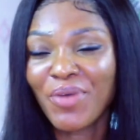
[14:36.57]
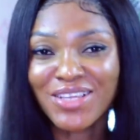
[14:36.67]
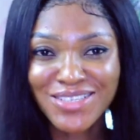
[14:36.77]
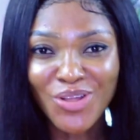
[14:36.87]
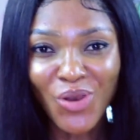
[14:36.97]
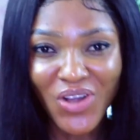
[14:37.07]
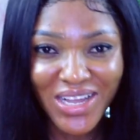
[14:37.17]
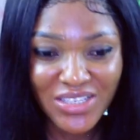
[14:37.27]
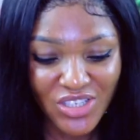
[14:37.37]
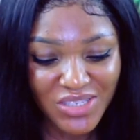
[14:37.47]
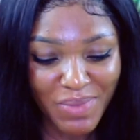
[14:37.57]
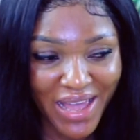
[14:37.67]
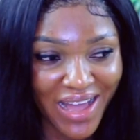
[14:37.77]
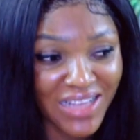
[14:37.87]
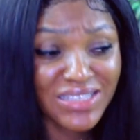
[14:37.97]
It's no longer just my
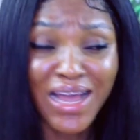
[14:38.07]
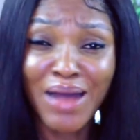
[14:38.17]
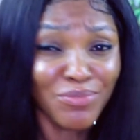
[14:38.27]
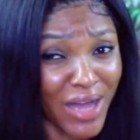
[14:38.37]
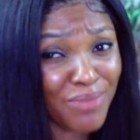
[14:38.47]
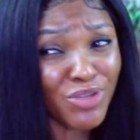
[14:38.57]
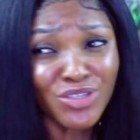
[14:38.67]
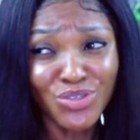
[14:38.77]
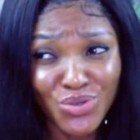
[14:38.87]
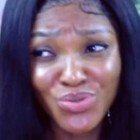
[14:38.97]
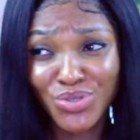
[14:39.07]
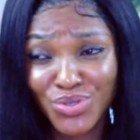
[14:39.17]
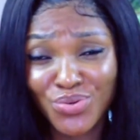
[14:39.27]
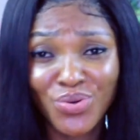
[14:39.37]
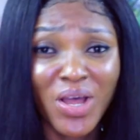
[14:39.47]
hands. I'm not
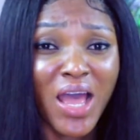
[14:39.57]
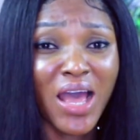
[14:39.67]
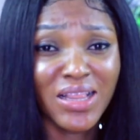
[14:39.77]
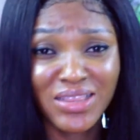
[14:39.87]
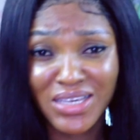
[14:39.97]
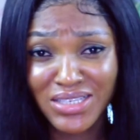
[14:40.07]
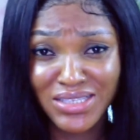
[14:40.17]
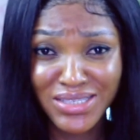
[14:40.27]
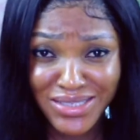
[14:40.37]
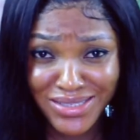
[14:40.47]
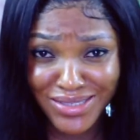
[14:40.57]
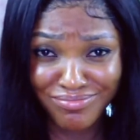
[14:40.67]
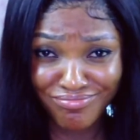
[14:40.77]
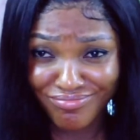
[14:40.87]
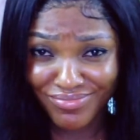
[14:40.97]
used to this
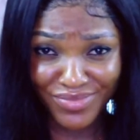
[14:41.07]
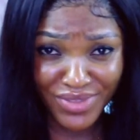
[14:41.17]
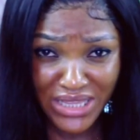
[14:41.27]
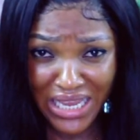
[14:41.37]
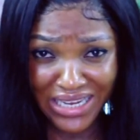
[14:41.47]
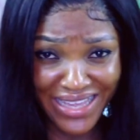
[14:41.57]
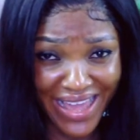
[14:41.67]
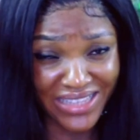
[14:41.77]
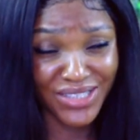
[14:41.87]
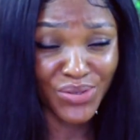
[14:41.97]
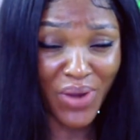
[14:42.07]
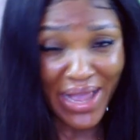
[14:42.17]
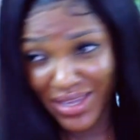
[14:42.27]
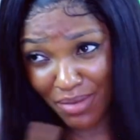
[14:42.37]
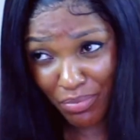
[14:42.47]
thing yet, so
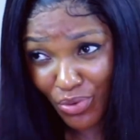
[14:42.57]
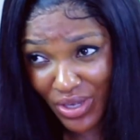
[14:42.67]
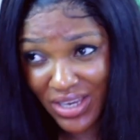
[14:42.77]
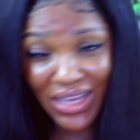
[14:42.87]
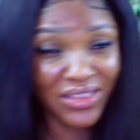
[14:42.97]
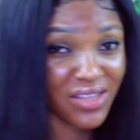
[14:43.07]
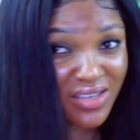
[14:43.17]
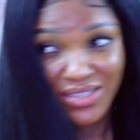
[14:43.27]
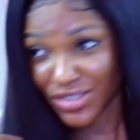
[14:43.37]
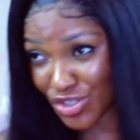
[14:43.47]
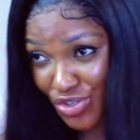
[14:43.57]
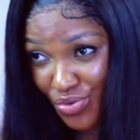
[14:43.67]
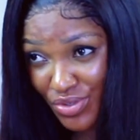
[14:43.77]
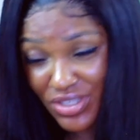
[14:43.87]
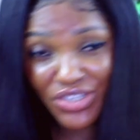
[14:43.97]
I keep looking at the
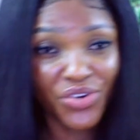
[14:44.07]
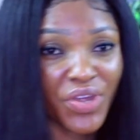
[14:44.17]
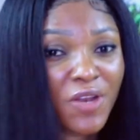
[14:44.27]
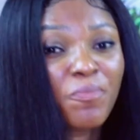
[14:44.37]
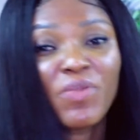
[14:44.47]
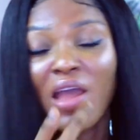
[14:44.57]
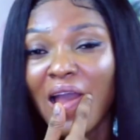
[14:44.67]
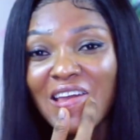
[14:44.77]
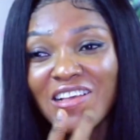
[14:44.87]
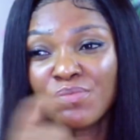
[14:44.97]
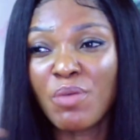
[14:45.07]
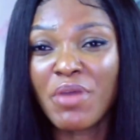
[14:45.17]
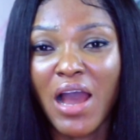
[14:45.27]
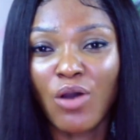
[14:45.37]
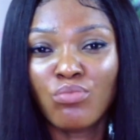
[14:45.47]
screen. I guess
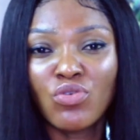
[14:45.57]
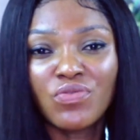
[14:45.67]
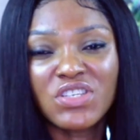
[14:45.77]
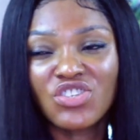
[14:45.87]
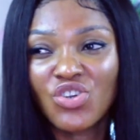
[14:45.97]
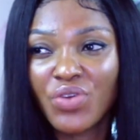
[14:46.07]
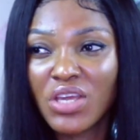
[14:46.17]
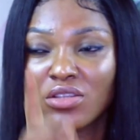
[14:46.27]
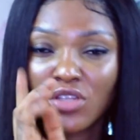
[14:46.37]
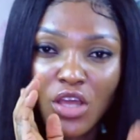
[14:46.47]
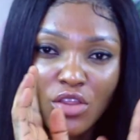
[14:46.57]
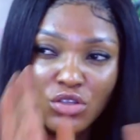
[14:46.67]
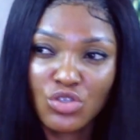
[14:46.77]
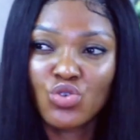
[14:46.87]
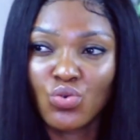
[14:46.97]
maybe I'll move the screen
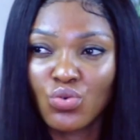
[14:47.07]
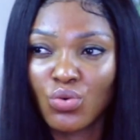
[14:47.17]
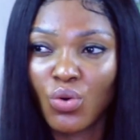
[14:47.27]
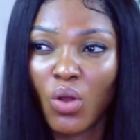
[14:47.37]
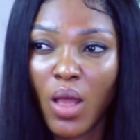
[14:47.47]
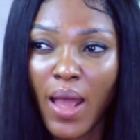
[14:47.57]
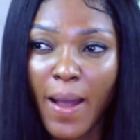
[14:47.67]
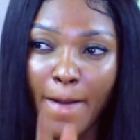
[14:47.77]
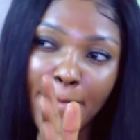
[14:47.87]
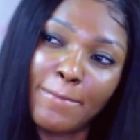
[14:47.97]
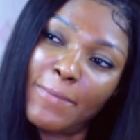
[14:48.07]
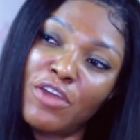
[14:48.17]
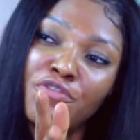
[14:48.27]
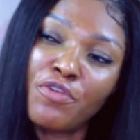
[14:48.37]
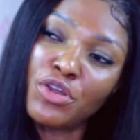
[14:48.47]
to
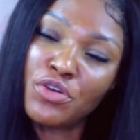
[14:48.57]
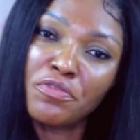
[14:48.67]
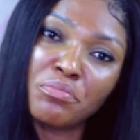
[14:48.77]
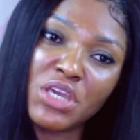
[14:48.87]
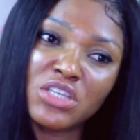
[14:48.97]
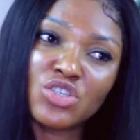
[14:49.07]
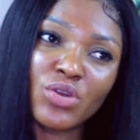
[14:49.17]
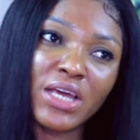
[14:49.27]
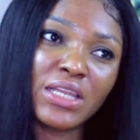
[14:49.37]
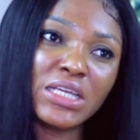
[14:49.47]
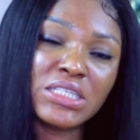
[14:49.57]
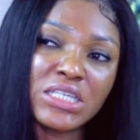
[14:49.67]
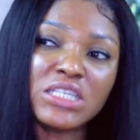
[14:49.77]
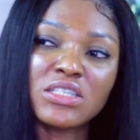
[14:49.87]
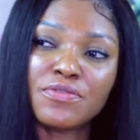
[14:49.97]
in front of me so that it's
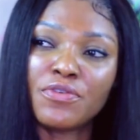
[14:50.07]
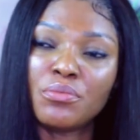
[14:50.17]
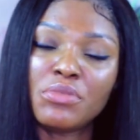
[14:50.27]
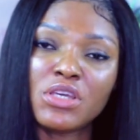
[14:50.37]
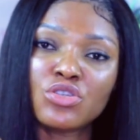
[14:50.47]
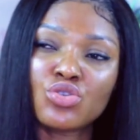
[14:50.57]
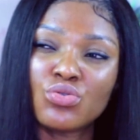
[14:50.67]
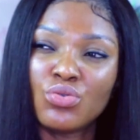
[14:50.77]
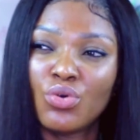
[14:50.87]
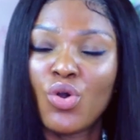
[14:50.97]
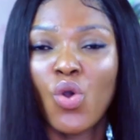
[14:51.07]
easy for me to